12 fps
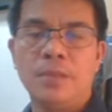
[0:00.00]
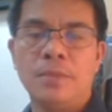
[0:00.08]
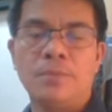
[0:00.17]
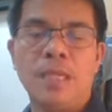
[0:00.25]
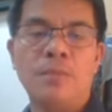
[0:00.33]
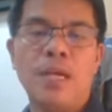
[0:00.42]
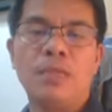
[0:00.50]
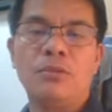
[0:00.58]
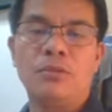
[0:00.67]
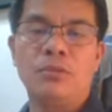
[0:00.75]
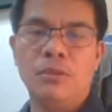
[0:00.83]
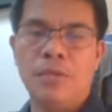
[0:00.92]

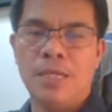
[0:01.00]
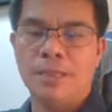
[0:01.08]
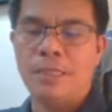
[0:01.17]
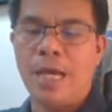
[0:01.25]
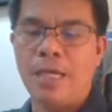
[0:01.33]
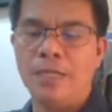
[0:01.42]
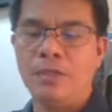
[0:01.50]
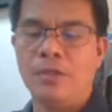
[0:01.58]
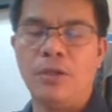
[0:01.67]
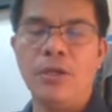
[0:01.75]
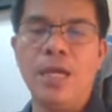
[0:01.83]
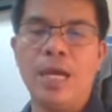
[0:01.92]
Magpakatotoo lang tayo,
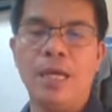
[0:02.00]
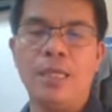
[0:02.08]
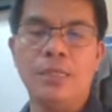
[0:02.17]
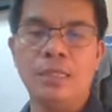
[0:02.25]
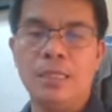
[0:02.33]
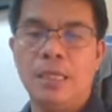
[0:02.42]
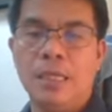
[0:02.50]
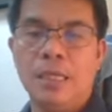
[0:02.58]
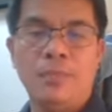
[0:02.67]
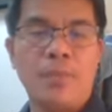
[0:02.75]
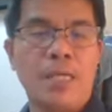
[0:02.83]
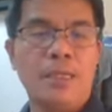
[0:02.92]
or else
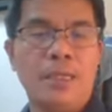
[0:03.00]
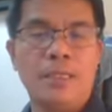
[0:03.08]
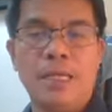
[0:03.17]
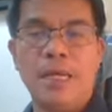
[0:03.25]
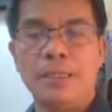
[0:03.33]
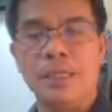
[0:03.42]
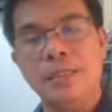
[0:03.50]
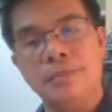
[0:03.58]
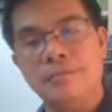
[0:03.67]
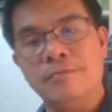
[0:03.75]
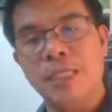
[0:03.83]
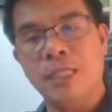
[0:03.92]
para lang
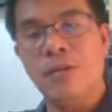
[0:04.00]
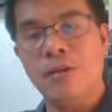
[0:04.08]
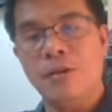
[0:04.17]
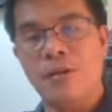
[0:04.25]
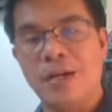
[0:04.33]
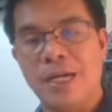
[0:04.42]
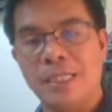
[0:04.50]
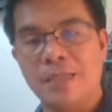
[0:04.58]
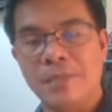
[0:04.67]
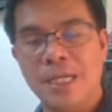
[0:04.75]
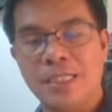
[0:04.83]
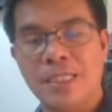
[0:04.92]
nating niloloko ang
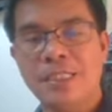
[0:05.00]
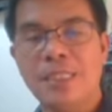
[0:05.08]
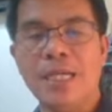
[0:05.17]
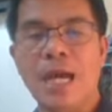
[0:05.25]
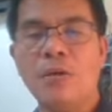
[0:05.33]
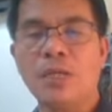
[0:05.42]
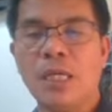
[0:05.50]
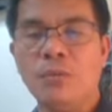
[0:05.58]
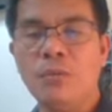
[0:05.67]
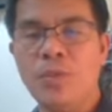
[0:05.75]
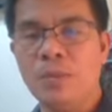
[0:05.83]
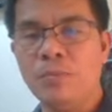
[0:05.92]
ating mga sarili. How
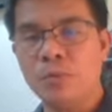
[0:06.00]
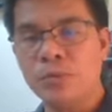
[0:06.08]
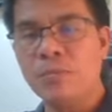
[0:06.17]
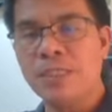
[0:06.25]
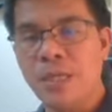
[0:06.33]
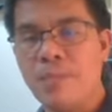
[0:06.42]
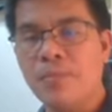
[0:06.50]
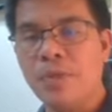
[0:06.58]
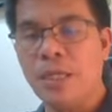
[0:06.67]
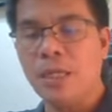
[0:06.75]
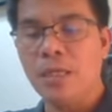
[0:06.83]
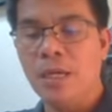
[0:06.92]
can we improve
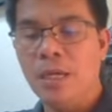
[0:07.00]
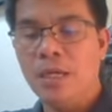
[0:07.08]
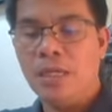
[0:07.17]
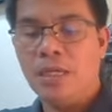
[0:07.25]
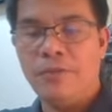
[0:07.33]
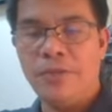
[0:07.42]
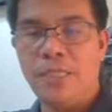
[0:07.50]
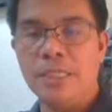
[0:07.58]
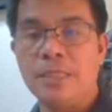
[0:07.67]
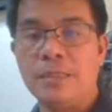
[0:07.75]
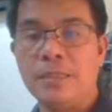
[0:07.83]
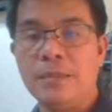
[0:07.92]
something if it
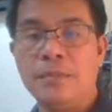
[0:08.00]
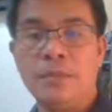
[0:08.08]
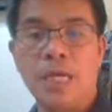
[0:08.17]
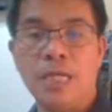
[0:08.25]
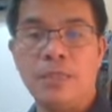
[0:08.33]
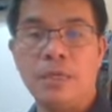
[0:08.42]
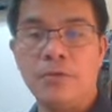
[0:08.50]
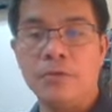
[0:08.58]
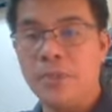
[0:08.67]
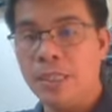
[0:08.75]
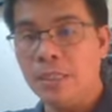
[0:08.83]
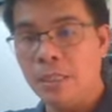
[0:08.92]
is not
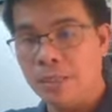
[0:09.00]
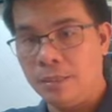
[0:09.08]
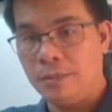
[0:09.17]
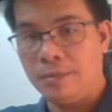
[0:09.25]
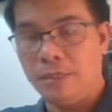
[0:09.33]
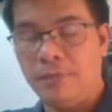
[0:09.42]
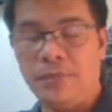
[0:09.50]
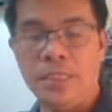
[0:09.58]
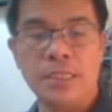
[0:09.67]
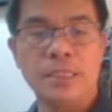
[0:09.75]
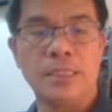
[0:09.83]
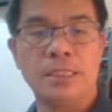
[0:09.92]
real?
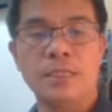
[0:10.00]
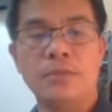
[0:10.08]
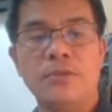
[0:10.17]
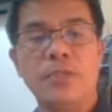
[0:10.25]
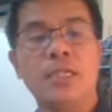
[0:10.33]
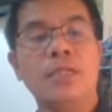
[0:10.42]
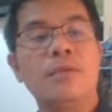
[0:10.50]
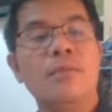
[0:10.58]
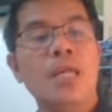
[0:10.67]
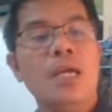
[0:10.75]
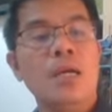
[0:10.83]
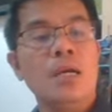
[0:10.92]
It is not real.
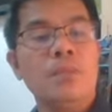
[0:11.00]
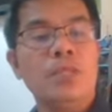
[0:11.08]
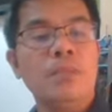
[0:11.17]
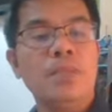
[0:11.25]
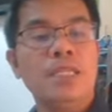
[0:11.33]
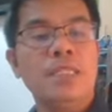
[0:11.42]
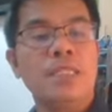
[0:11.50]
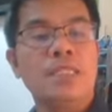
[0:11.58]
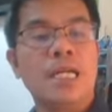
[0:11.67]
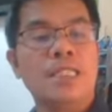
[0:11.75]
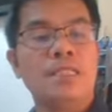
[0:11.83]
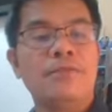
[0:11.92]
Briefly
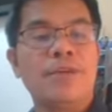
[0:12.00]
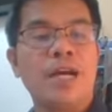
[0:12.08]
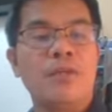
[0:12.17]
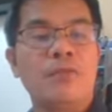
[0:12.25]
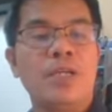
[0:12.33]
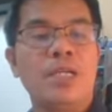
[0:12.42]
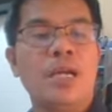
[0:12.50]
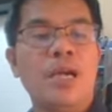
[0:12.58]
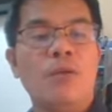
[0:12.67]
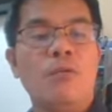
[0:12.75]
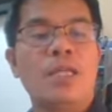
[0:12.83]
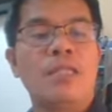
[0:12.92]
discuss the following.
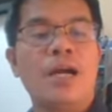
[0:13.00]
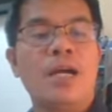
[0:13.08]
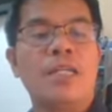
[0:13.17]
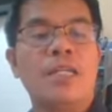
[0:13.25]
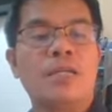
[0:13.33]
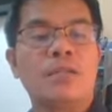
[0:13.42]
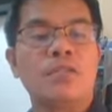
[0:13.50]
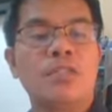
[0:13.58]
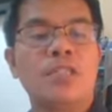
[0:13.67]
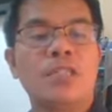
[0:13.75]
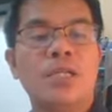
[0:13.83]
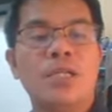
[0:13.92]
What are the
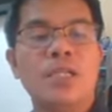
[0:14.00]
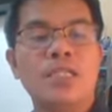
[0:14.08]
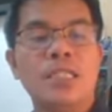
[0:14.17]
concerns,